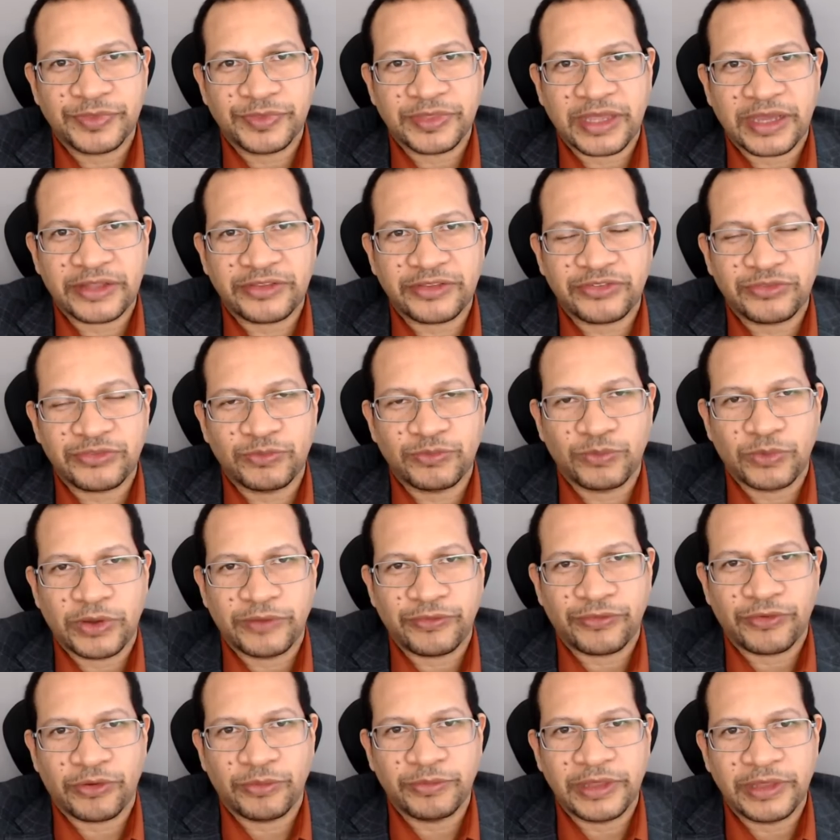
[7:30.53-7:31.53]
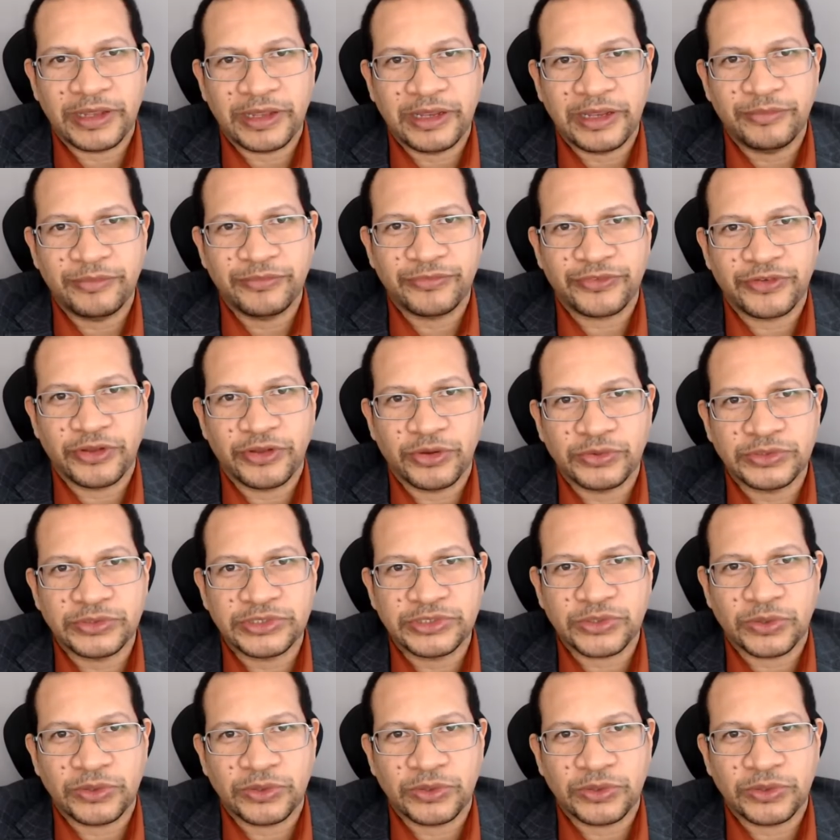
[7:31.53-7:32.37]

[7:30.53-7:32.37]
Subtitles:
That's what from the lymph nodes.